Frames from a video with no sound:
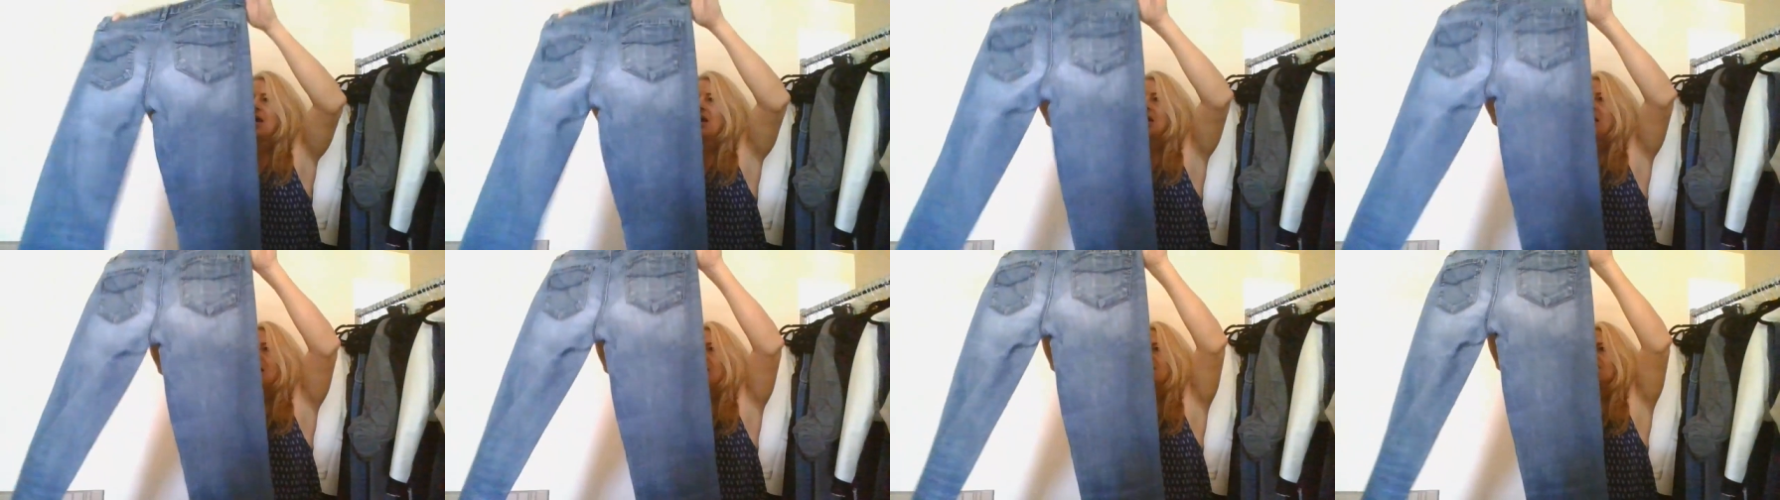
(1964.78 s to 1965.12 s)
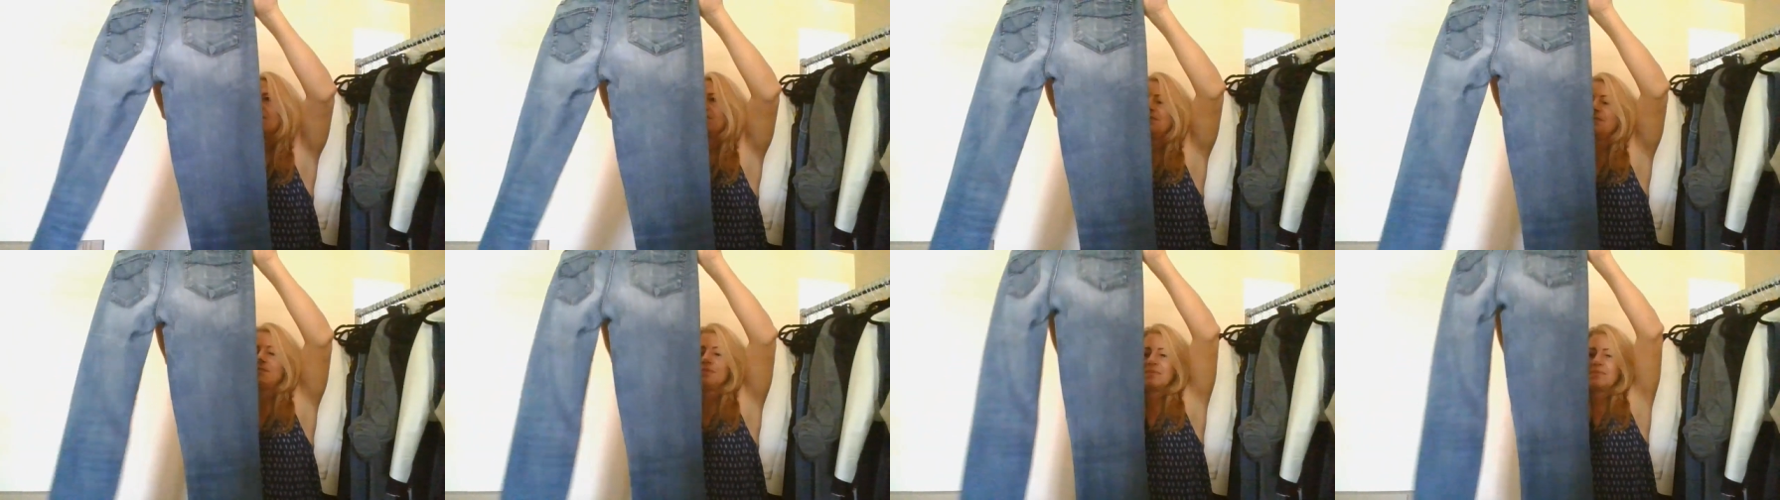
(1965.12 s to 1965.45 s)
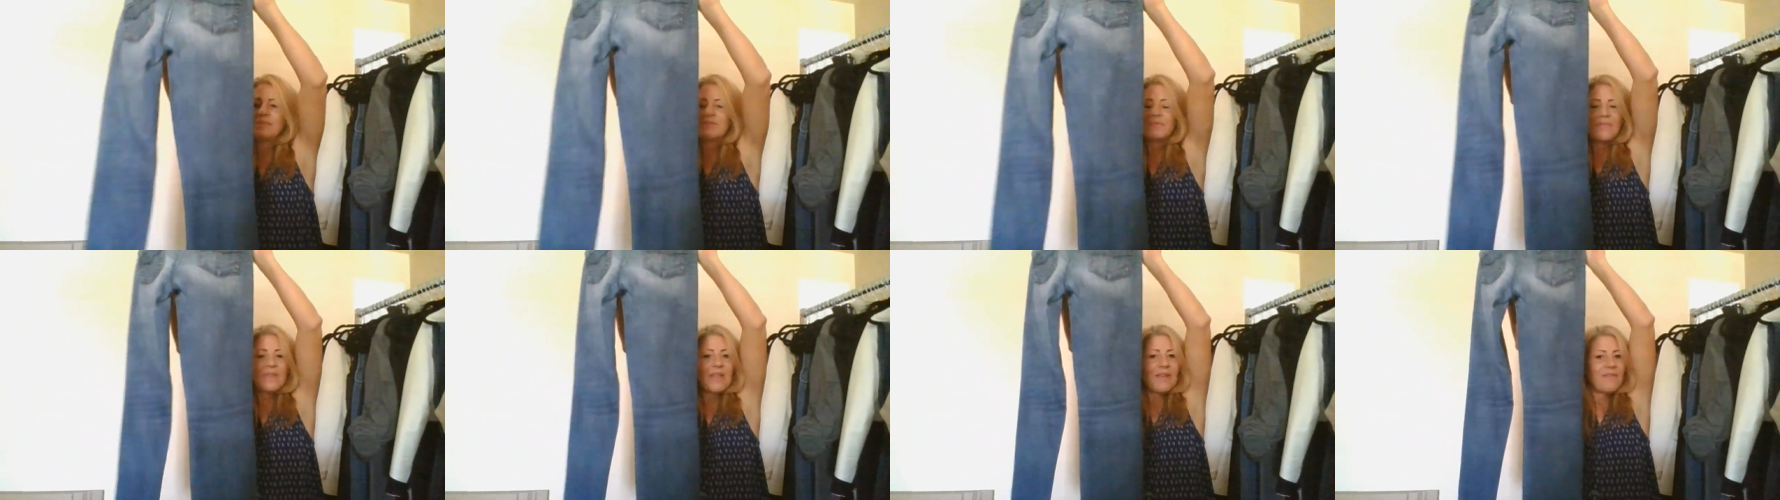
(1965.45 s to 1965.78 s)
um,
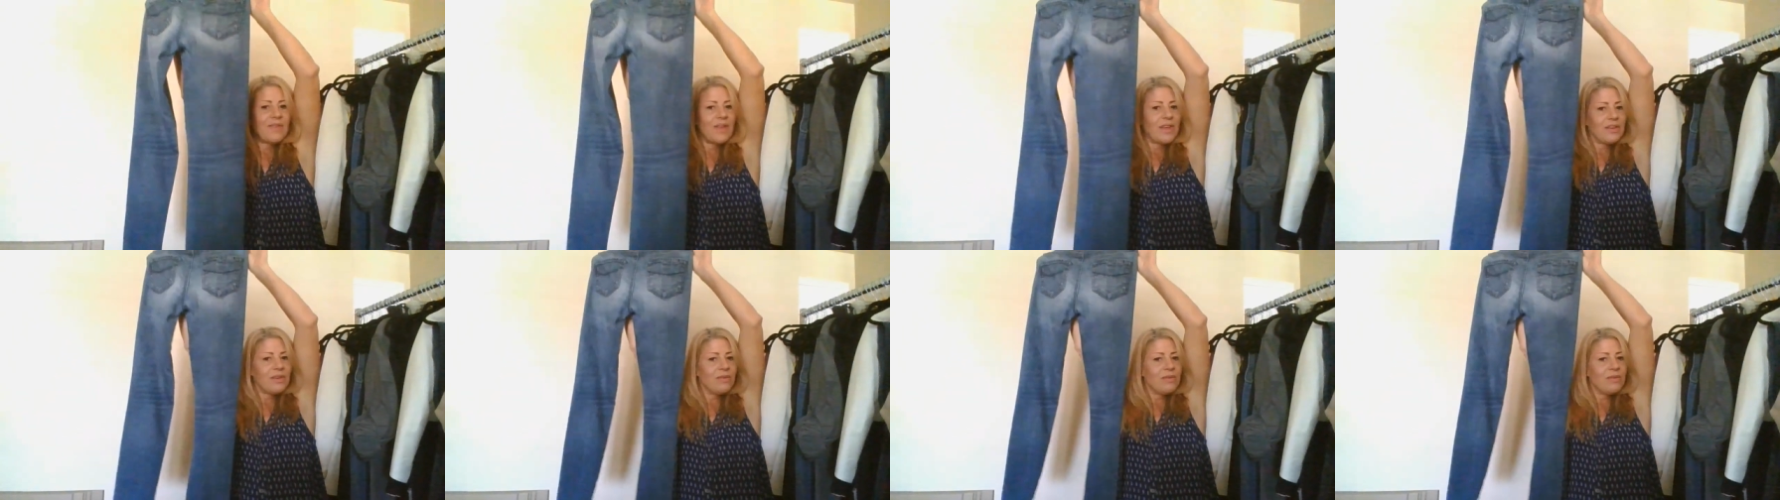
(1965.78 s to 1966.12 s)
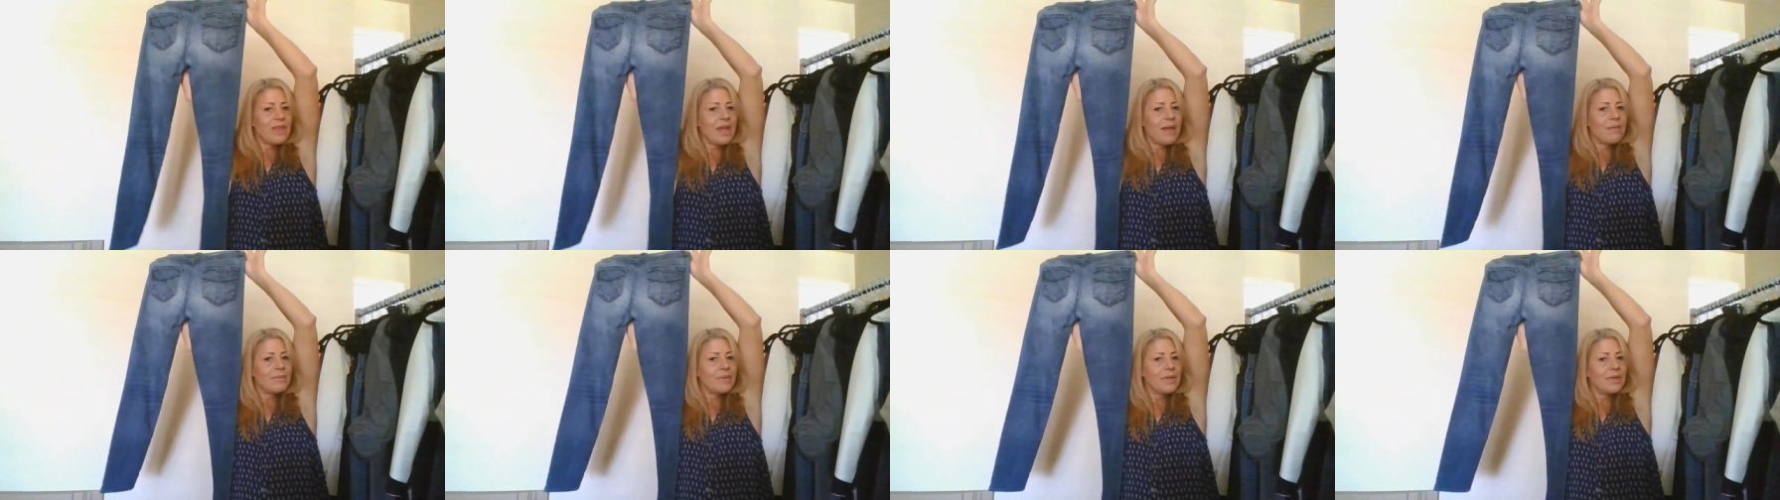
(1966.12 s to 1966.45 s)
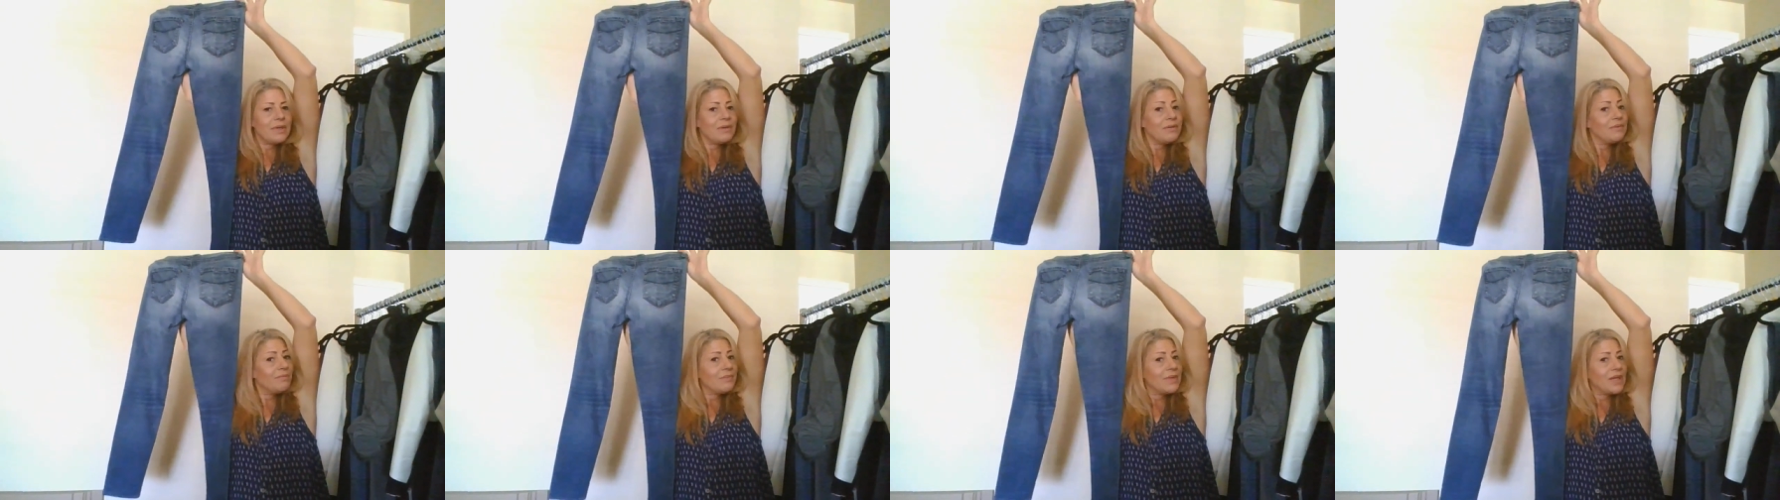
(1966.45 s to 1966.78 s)
they value them
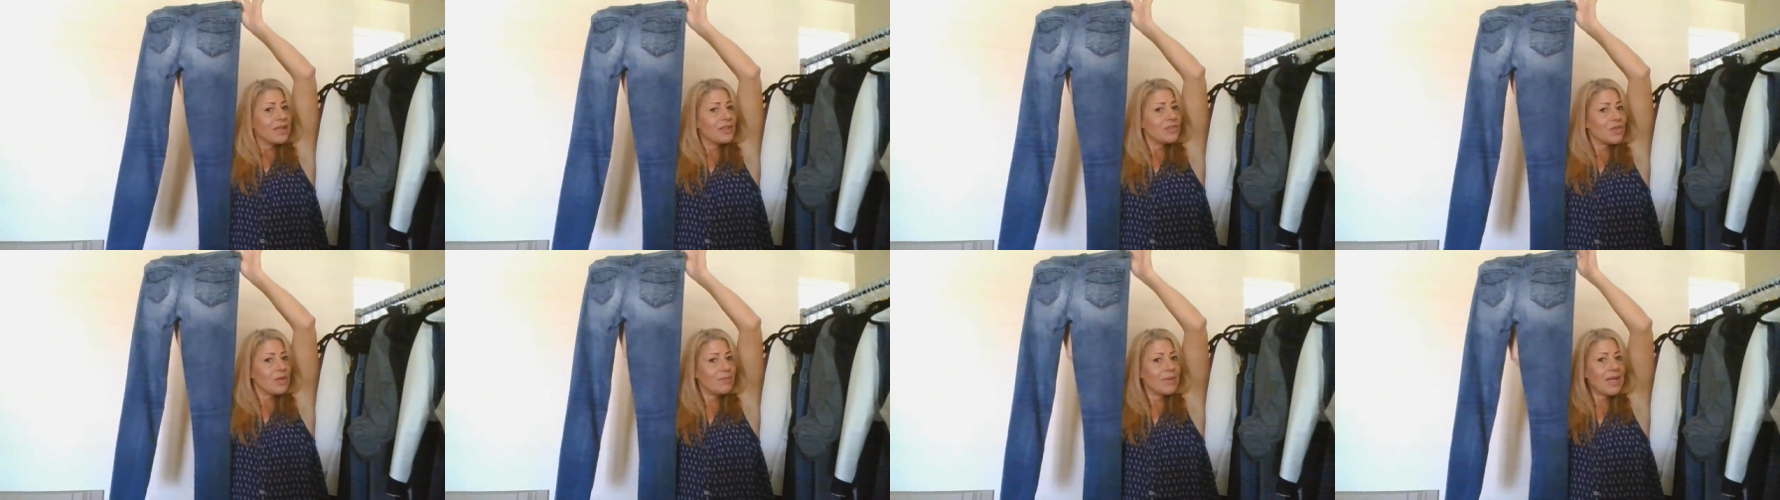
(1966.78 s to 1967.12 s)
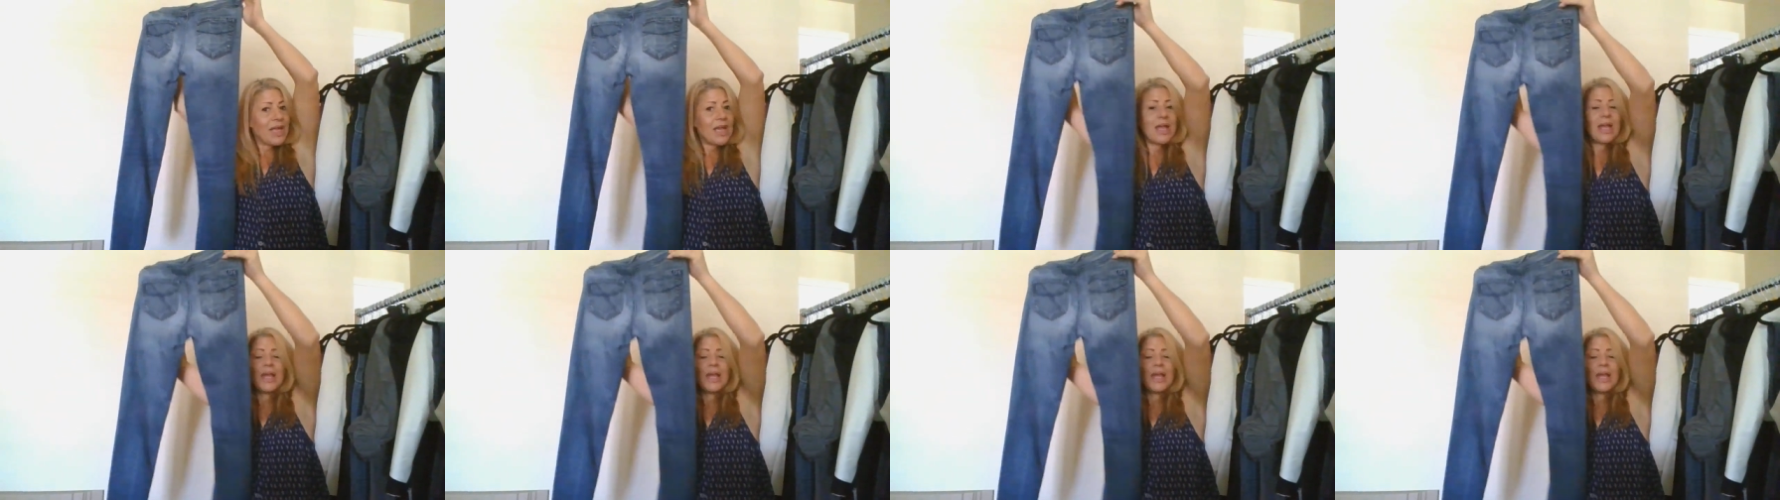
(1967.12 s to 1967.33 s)
extremely